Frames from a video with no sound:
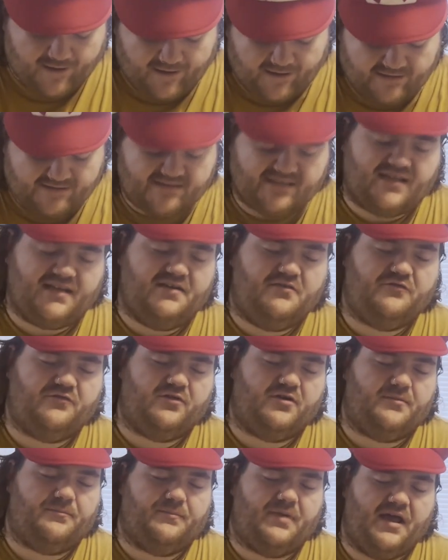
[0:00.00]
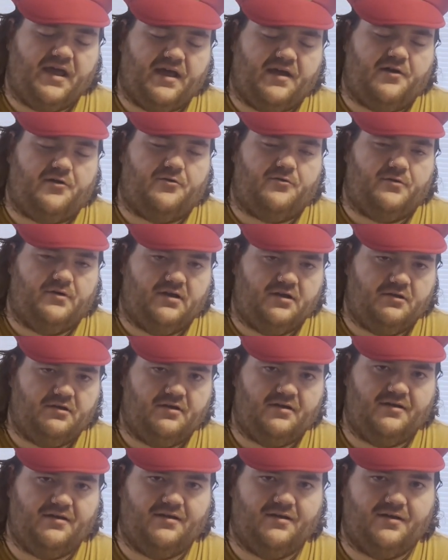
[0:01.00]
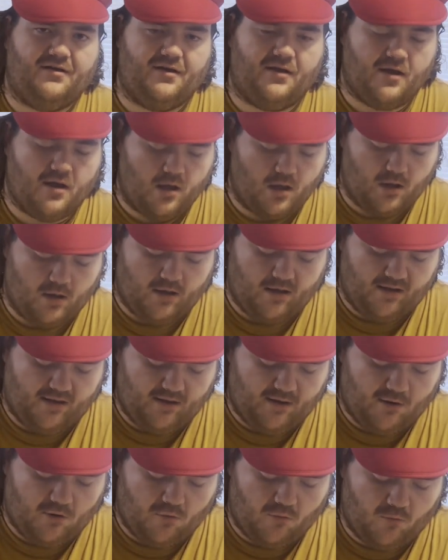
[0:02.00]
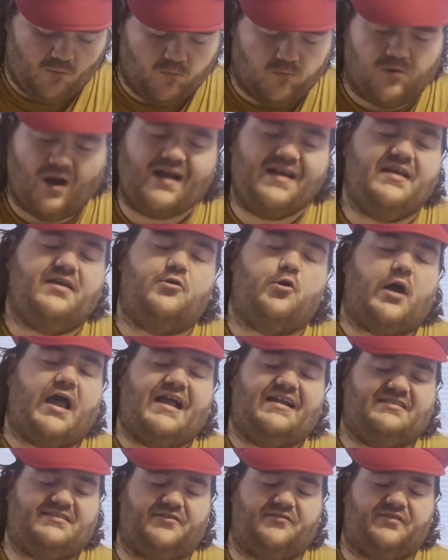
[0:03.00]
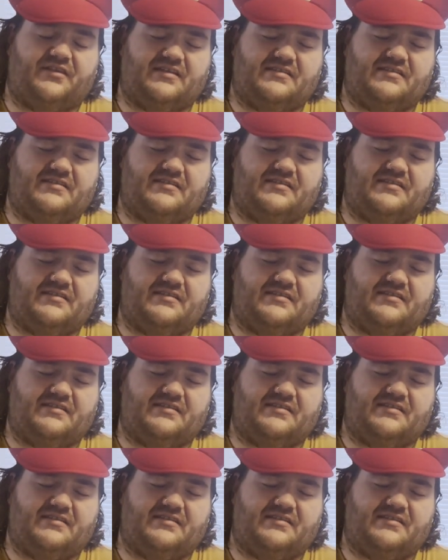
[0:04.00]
Aside from how radioactive